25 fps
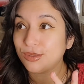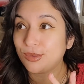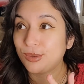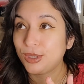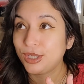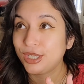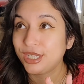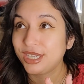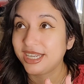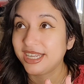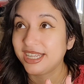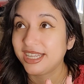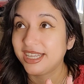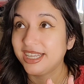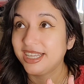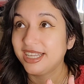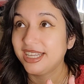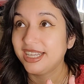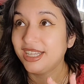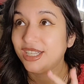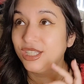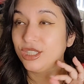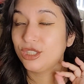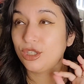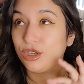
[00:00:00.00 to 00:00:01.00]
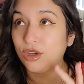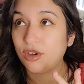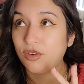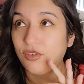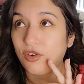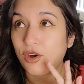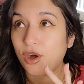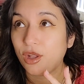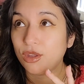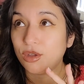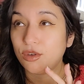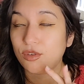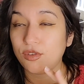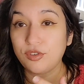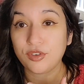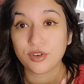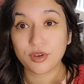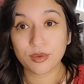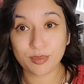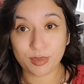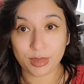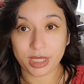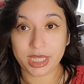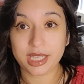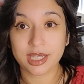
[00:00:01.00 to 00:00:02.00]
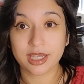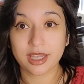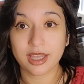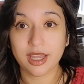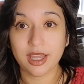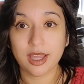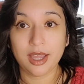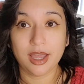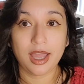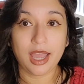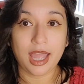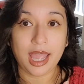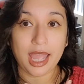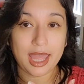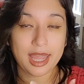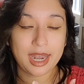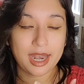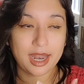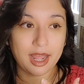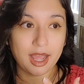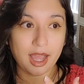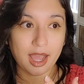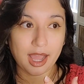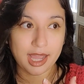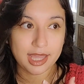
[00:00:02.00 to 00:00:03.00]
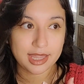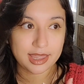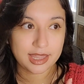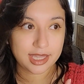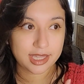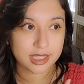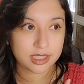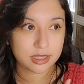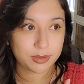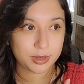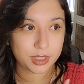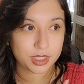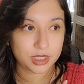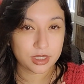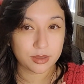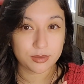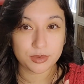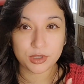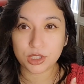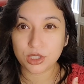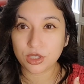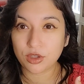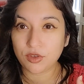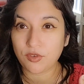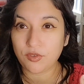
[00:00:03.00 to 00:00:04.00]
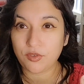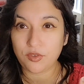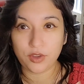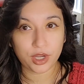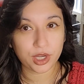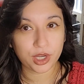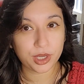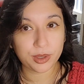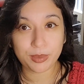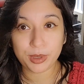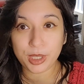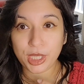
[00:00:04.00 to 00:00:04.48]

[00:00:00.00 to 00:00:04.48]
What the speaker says: one to follow for me. And I think it's because I'm still a very